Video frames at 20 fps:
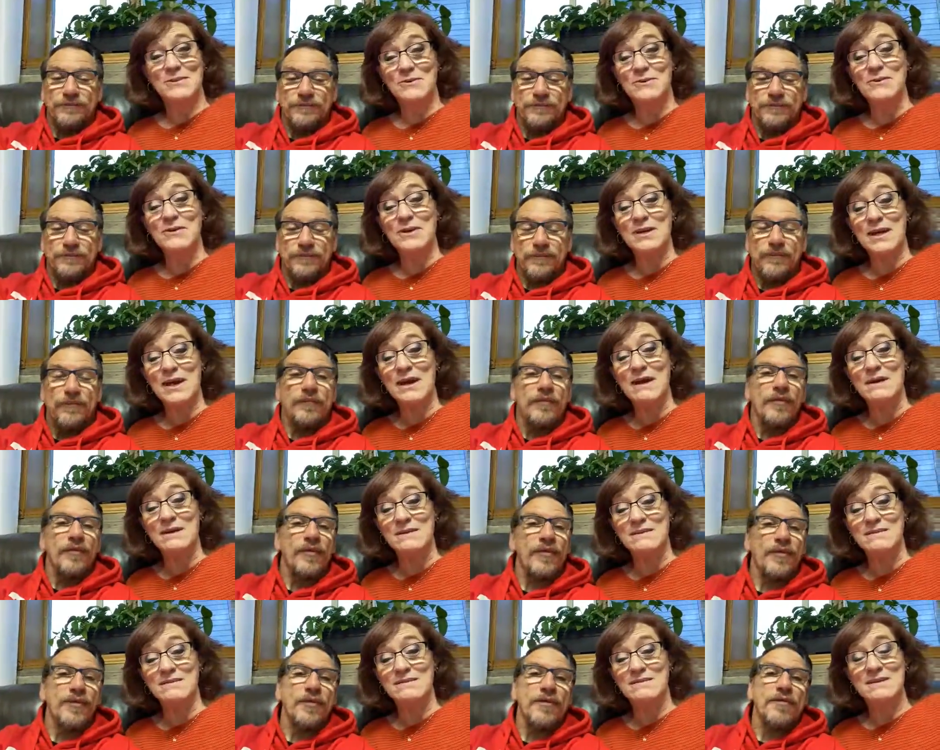Speaker 1: So,
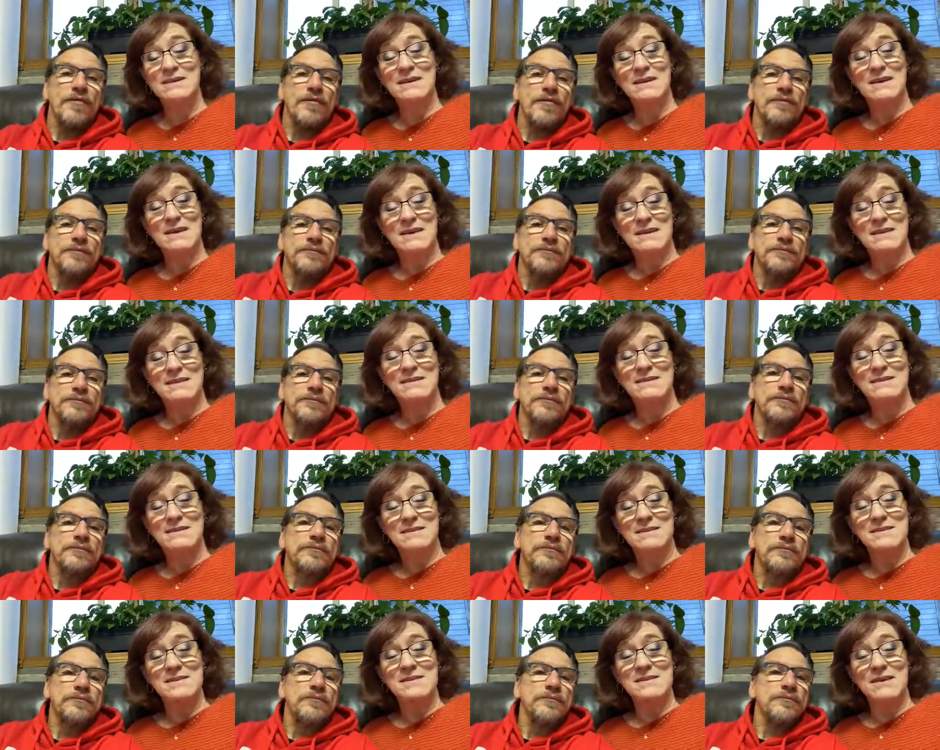yeah.
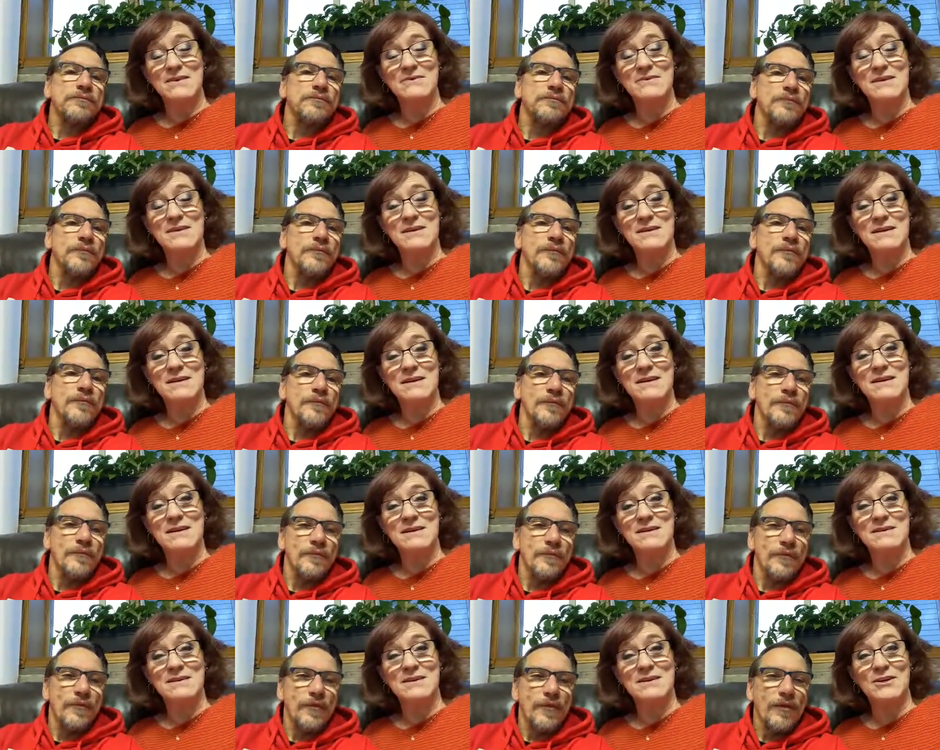Just have to,
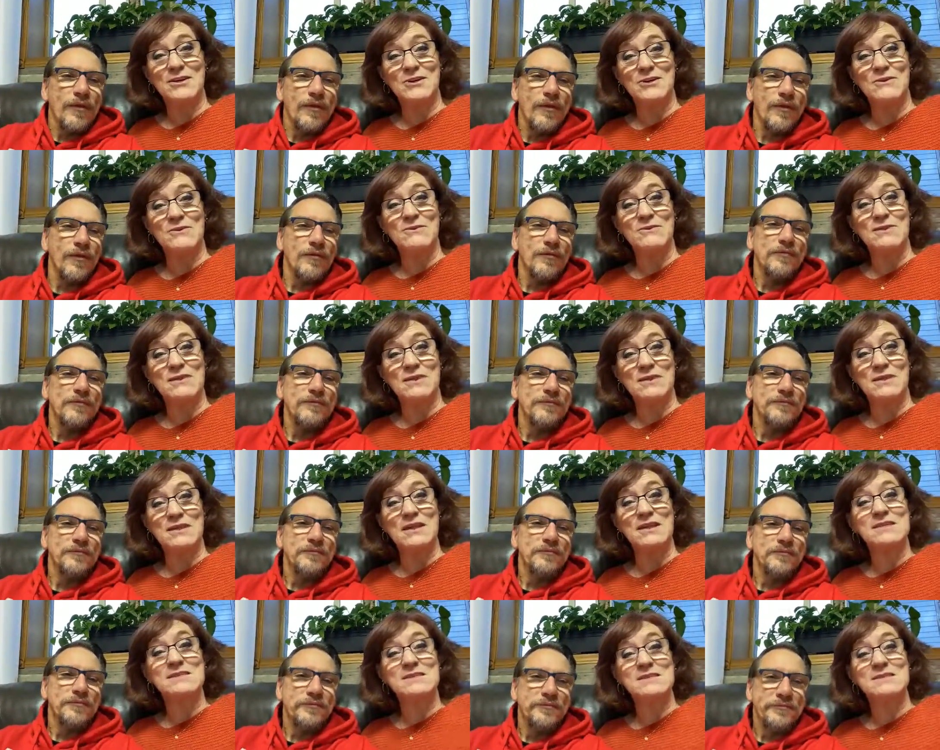uh, you know,
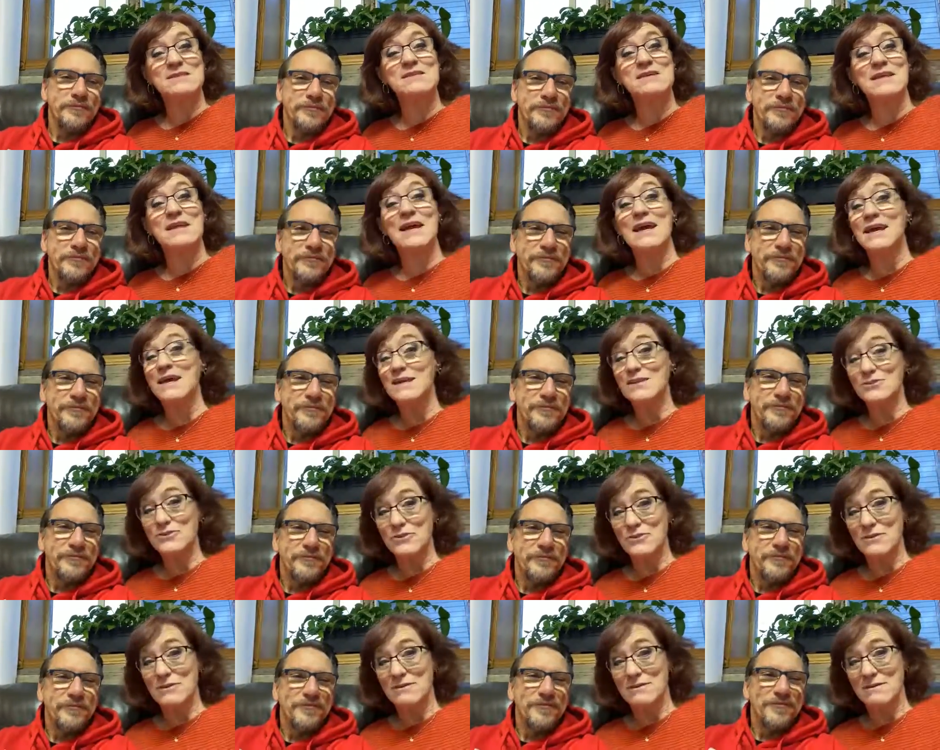listen to the
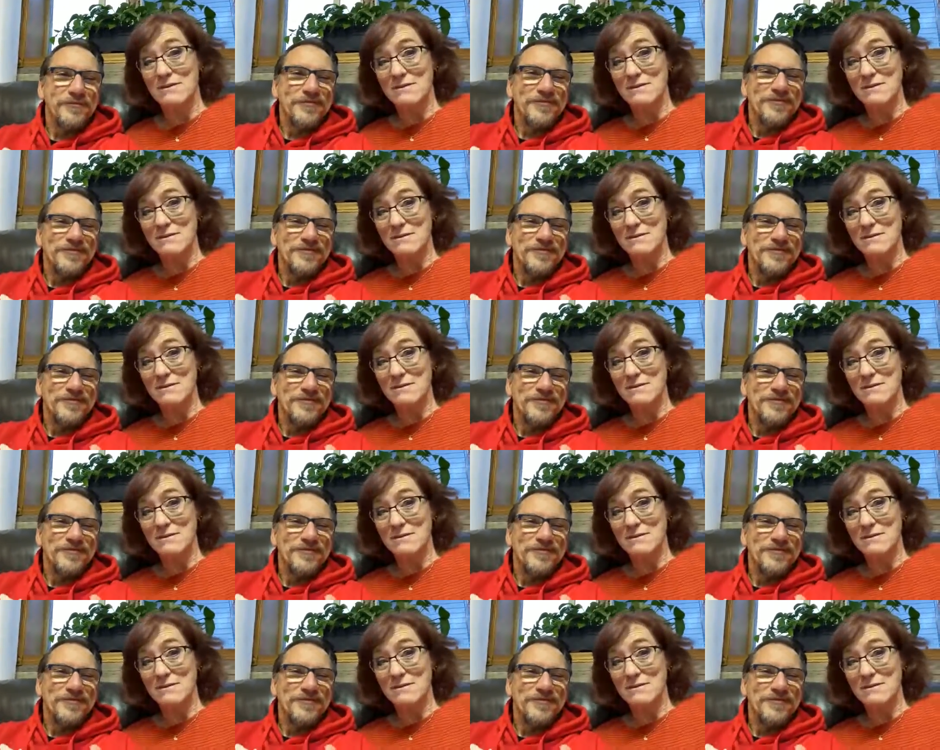angel